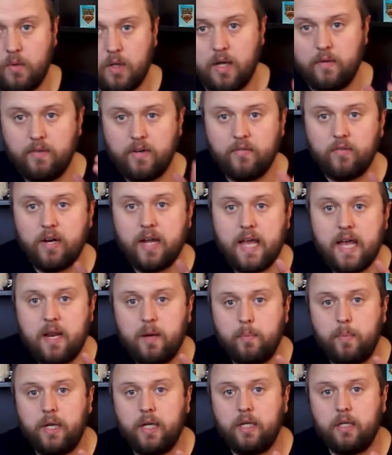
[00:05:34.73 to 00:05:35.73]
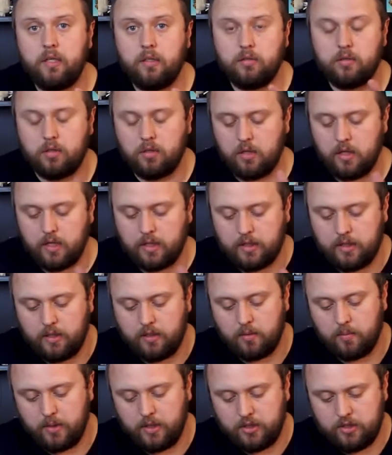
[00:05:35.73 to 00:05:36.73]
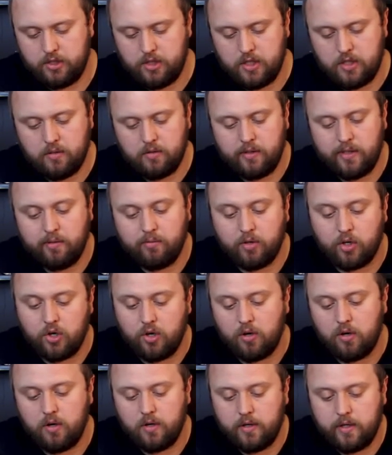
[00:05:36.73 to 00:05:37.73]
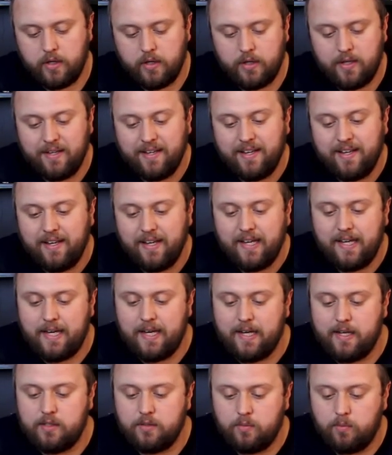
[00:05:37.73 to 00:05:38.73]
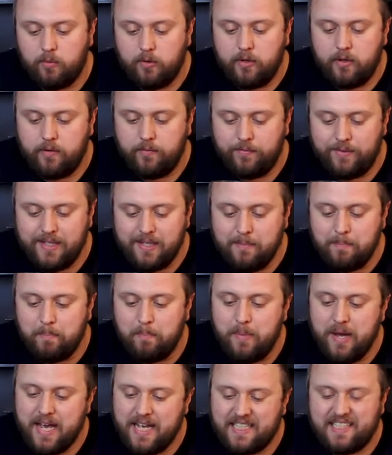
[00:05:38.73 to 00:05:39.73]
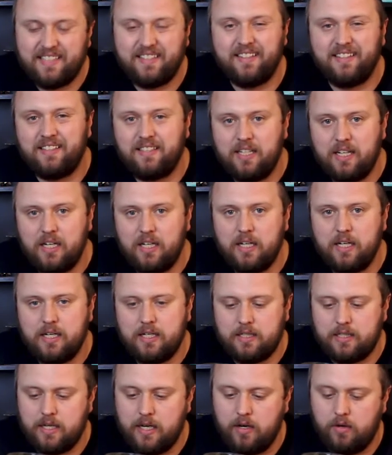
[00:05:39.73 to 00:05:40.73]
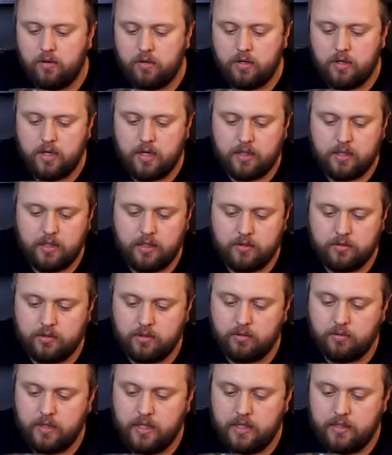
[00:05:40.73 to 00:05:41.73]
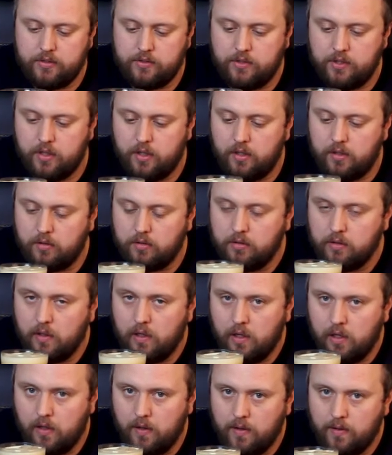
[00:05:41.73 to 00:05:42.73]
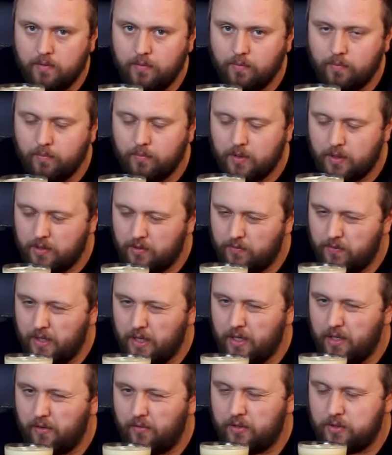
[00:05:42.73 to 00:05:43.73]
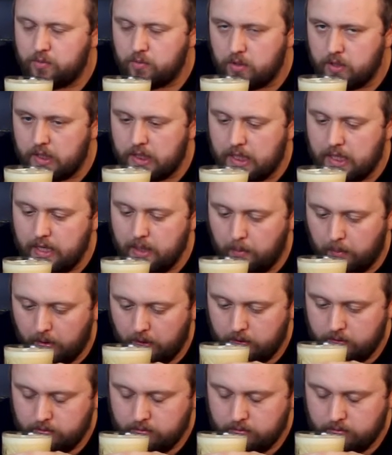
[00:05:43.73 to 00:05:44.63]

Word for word: I've never had a painkiller cocktail, but it's generally regarded as one of the best tiki style cocktails there is, so let's find out if it's worth the hype.